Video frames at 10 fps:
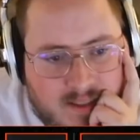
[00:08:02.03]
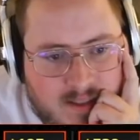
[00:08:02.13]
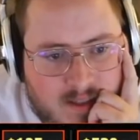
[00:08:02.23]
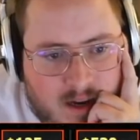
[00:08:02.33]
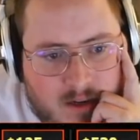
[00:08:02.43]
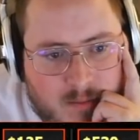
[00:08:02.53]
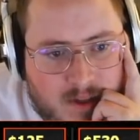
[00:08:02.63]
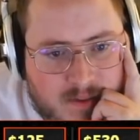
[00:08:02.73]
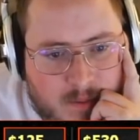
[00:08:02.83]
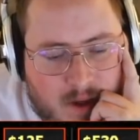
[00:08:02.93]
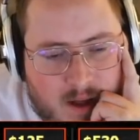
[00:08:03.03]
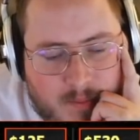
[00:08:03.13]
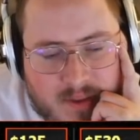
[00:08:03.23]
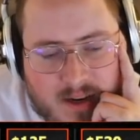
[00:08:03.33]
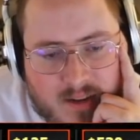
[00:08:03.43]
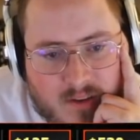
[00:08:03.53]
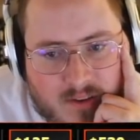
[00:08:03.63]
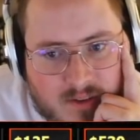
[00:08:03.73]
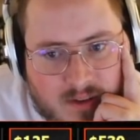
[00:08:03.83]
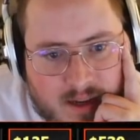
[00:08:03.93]
this is an underbluff spot, but then it's
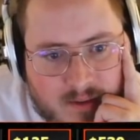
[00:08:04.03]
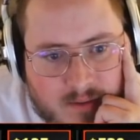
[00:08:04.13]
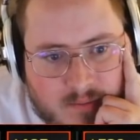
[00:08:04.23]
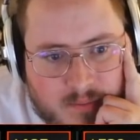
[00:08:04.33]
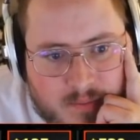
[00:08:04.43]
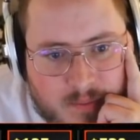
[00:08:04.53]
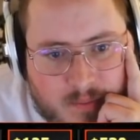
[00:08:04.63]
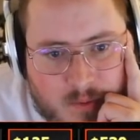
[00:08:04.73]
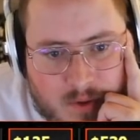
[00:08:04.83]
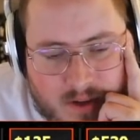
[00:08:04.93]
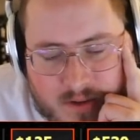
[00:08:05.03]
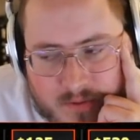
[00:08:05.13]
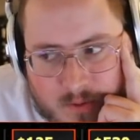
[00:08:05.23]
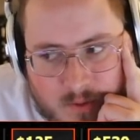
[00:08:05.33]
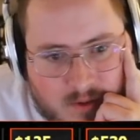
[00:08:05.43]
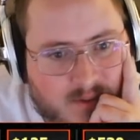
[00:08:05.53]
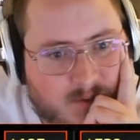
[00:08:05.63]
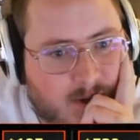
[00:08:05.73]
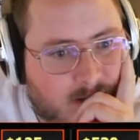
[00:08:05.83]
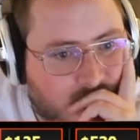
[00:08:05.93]
also like people will underfold as
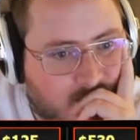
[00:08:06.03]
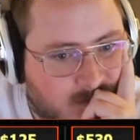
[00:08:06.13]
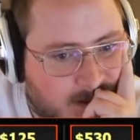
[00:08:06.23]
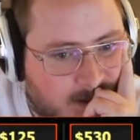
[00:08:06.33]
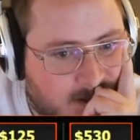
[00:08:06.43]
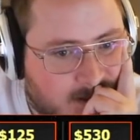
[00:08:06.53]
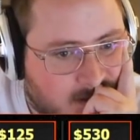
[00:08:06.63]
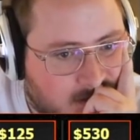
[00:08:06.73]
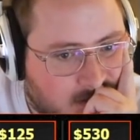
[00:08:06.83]
well, I think.